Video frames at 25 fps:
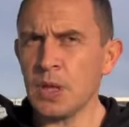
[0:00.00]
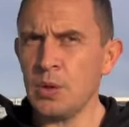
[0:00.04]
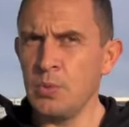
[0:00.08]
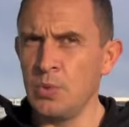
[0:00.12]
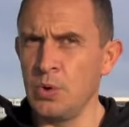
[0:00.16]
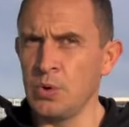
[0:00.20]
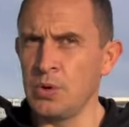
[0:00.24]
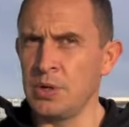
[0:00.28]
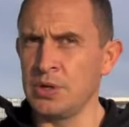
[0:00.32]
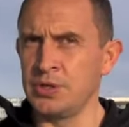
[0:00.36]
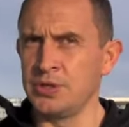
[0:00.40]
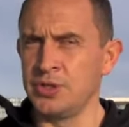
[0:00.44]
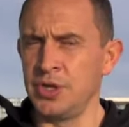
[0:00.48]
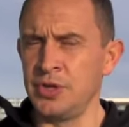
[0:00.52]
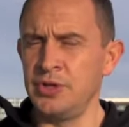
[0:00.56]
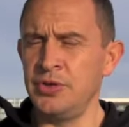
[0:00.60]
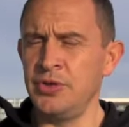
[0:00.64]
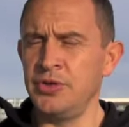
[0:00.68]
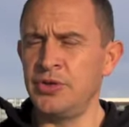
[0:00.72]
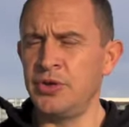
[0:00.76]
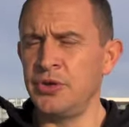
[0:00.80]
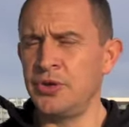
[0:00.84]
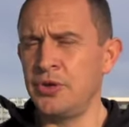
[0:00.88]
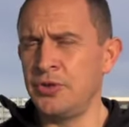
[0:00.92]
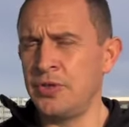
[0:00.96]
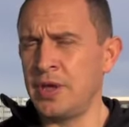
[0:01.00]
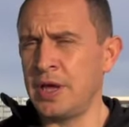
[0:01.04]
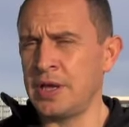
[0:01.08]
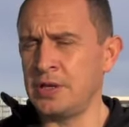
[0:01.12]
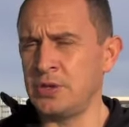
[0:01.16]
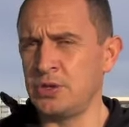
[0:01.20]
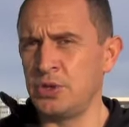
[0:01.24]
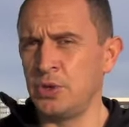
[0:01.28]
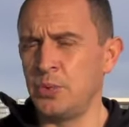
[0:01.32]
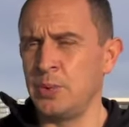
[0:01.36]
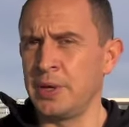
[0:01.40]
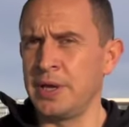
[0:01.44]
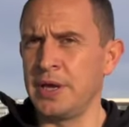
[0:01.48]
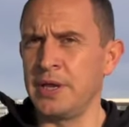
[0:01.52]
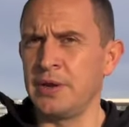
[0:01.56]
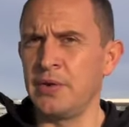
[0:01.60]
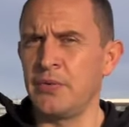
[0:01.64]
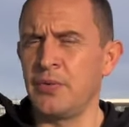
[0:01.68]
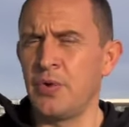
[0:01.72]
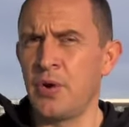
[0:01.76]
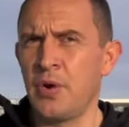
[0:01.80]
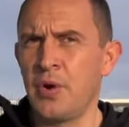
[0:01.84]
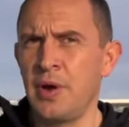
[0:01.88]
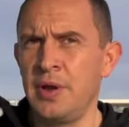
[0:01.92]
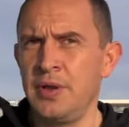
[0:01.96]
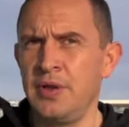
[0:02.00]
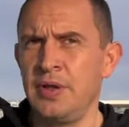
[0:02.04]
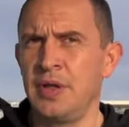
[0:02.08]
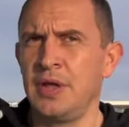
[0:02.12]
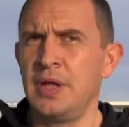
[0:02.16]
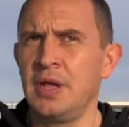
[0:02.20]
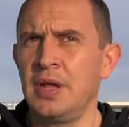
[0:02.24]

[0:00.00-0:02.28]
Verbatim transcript: We'll continue to do that until we get it right.